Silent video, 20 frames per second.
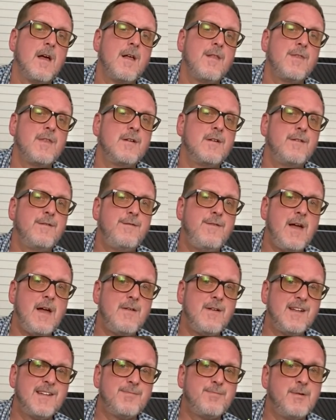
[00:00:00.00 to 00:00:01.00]
There are
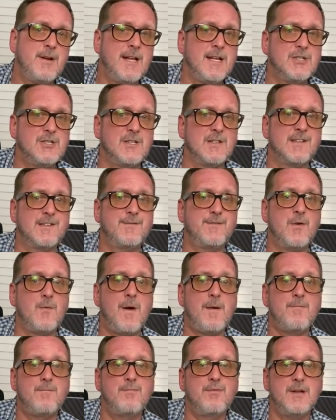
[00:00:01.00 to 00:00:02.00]
various predictions for
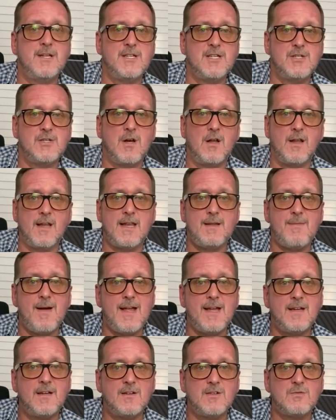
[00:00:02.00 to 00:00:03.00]
when British
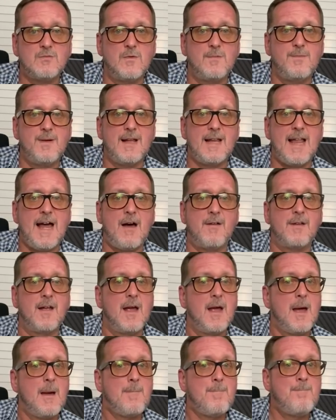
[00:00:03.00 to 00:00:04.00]
holidaymakers would be allowed
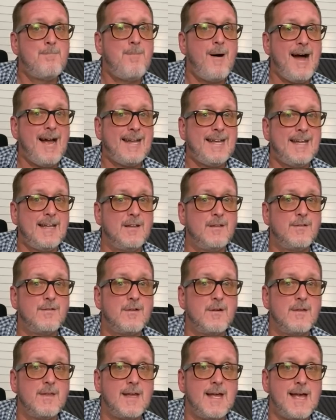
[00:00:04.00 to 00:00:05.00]
back in
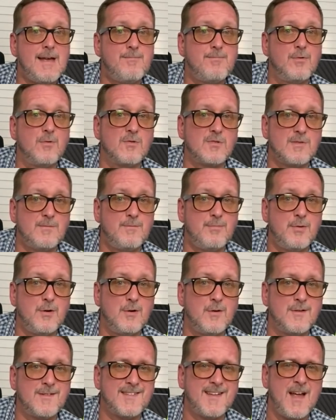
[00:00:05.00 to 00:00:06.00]
through the airports and
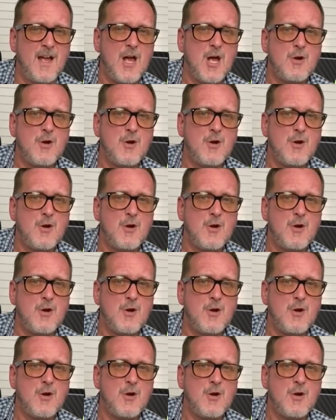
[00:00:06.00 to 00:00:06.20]
ports,